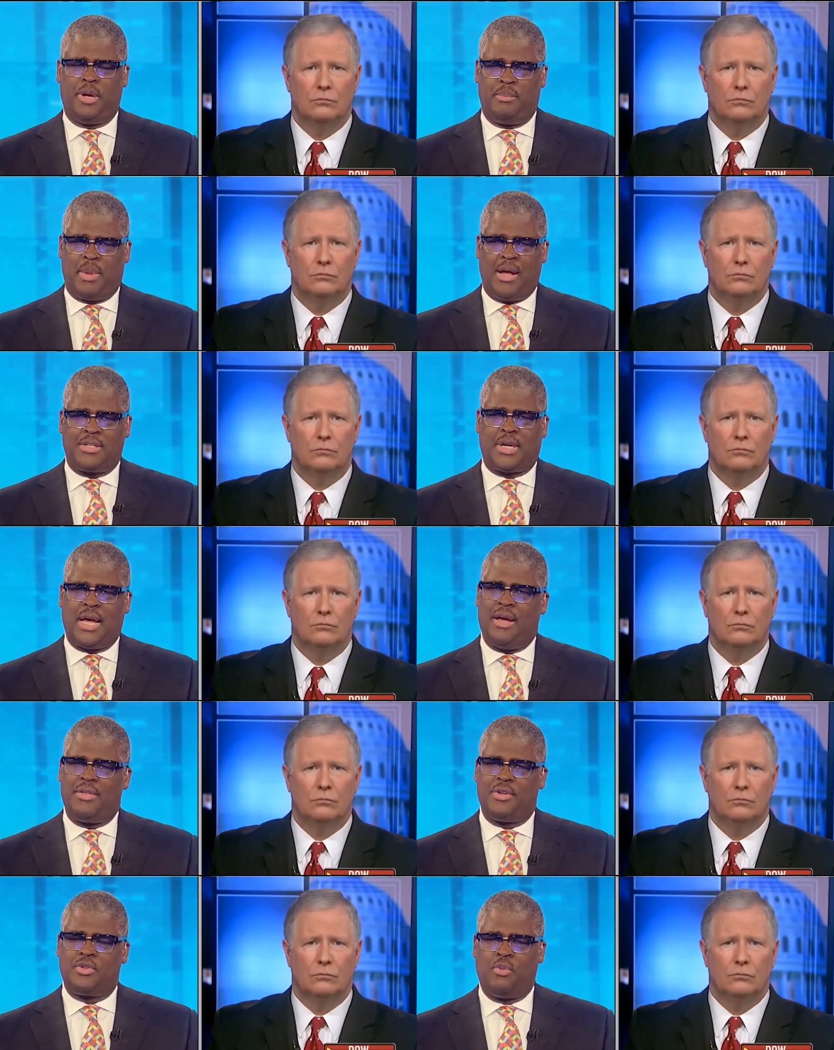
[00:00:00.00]
Speaker 1: in Moscow
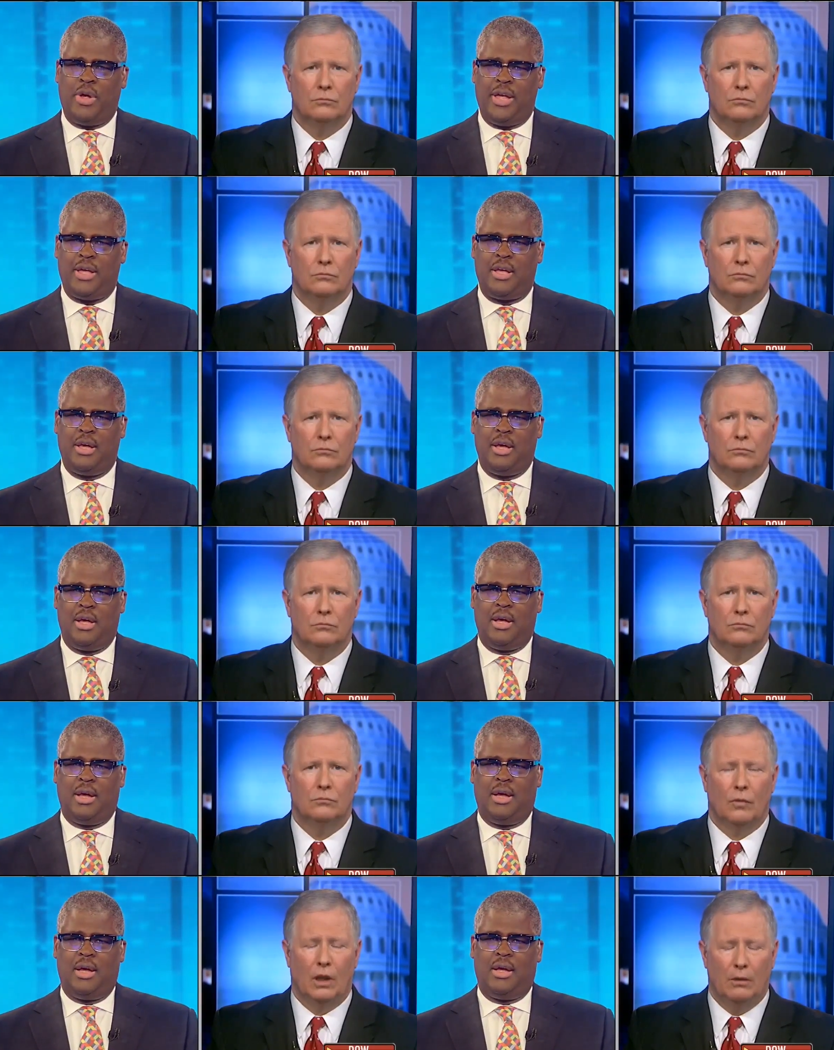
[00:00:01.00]
this week.
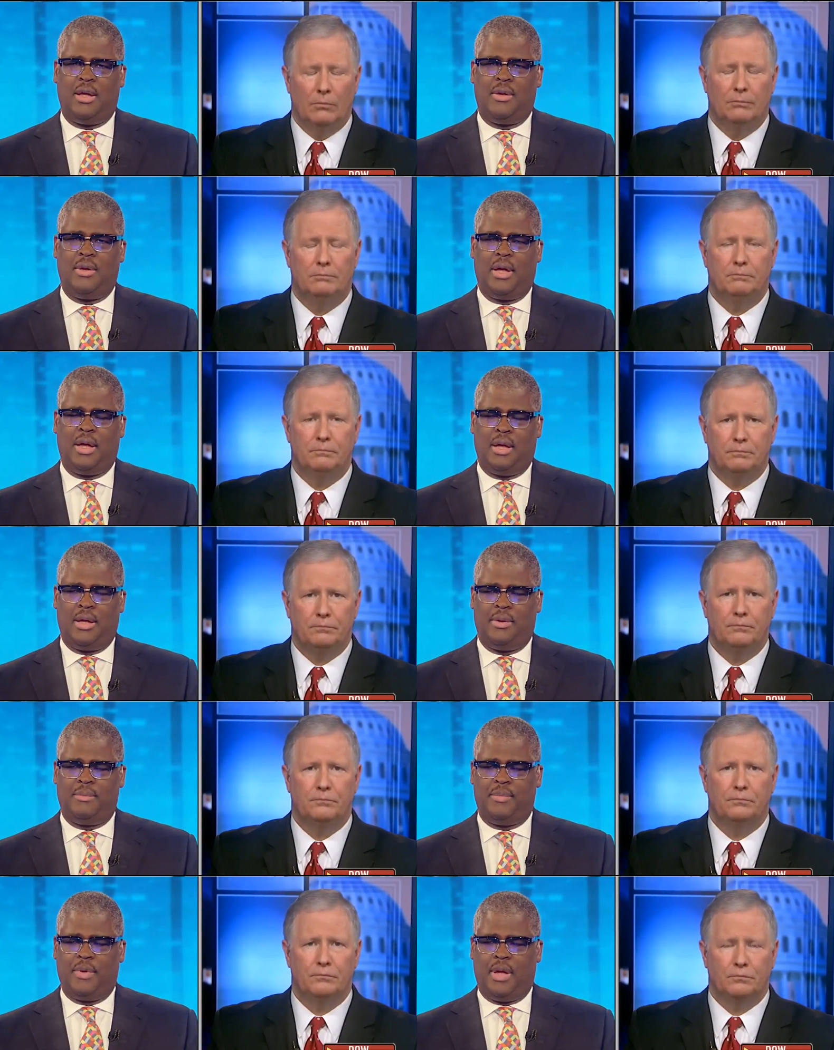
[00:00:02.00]
Uh,
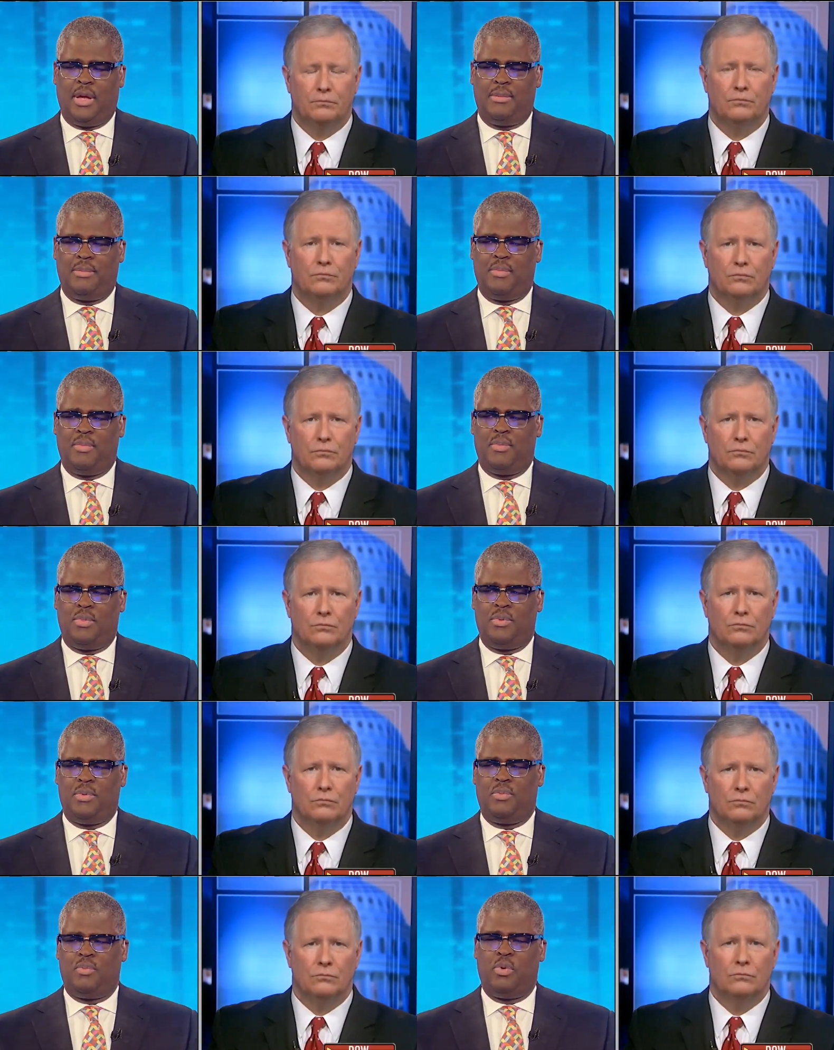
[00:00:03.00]
um, uh,
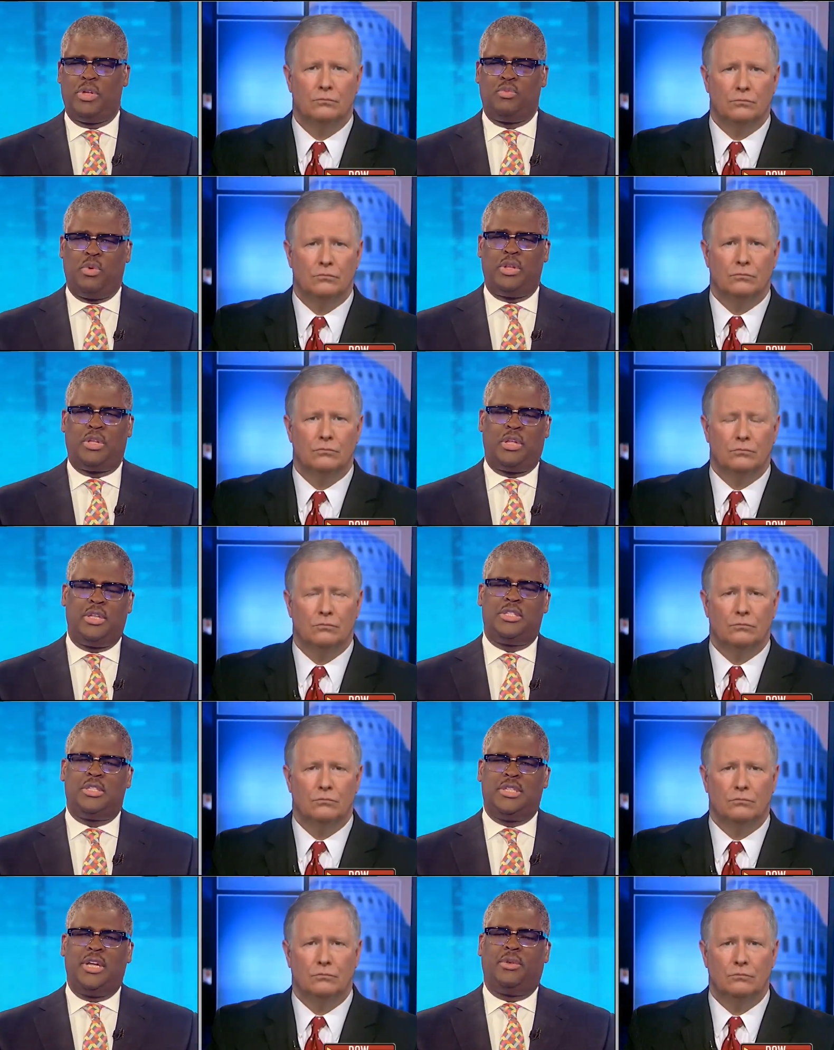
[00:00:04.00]
what, what can
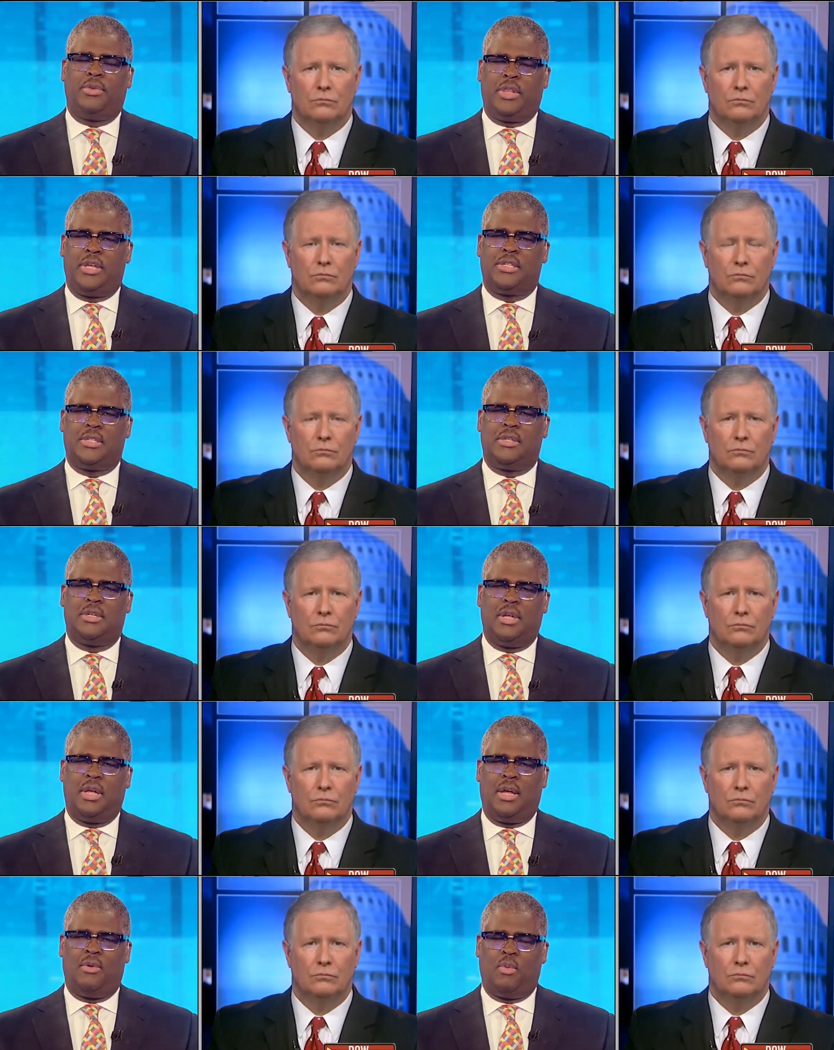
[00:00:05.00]
tilt this
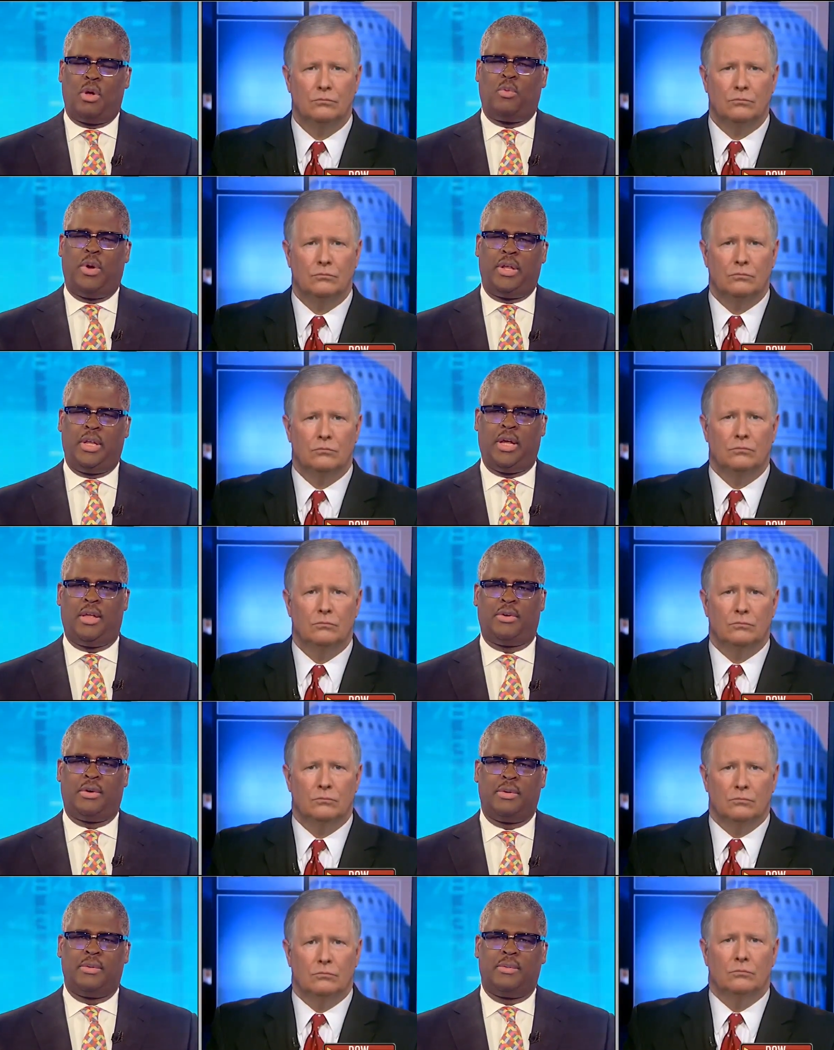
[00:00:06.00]
uh, one way or the
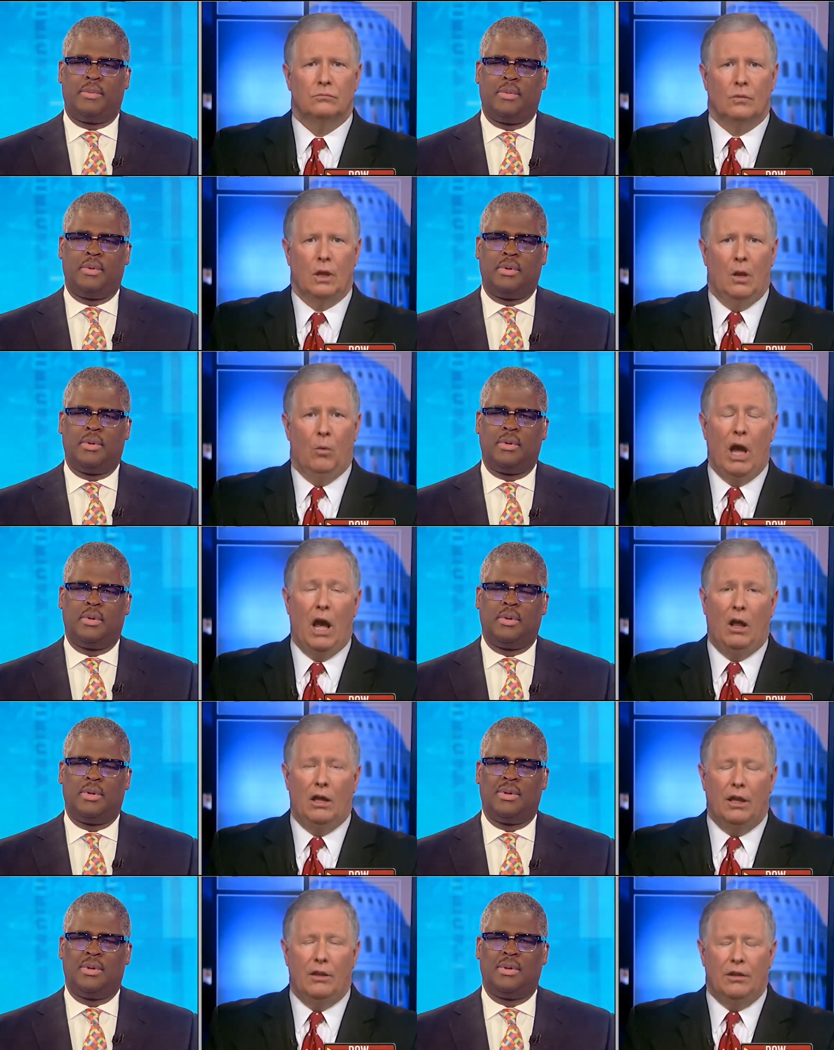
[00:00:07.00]
other?
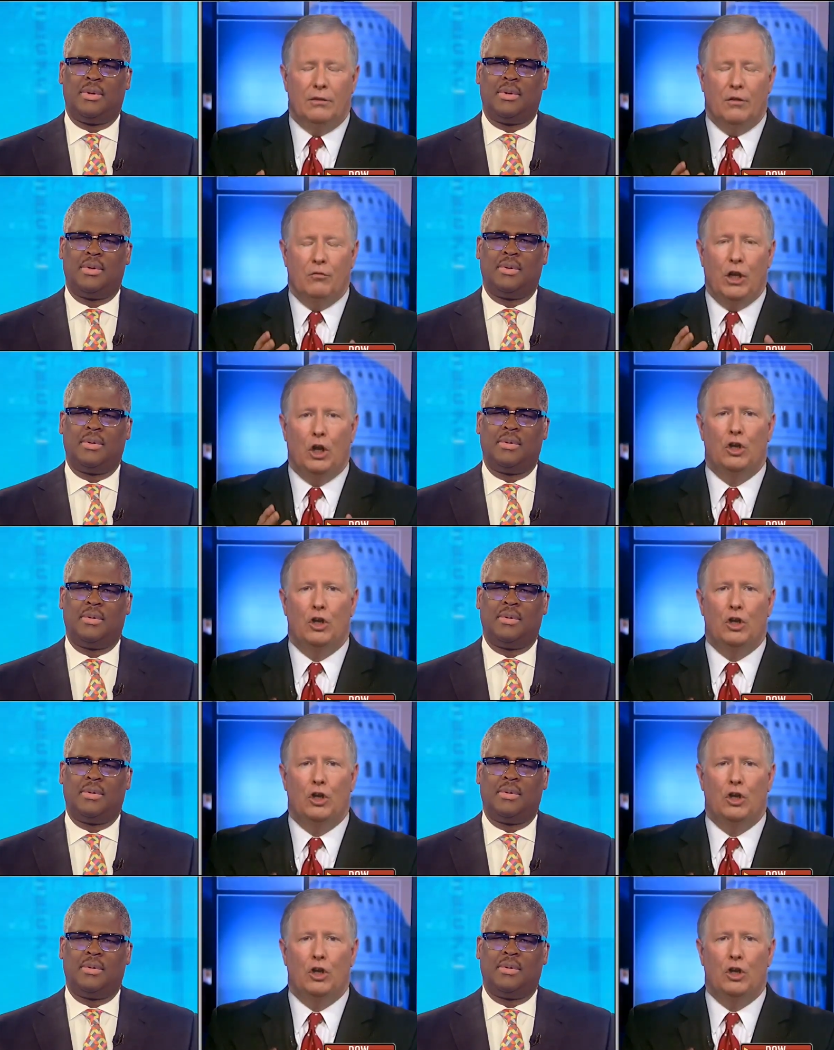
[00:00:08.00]
Speaker 2: Well, the, the real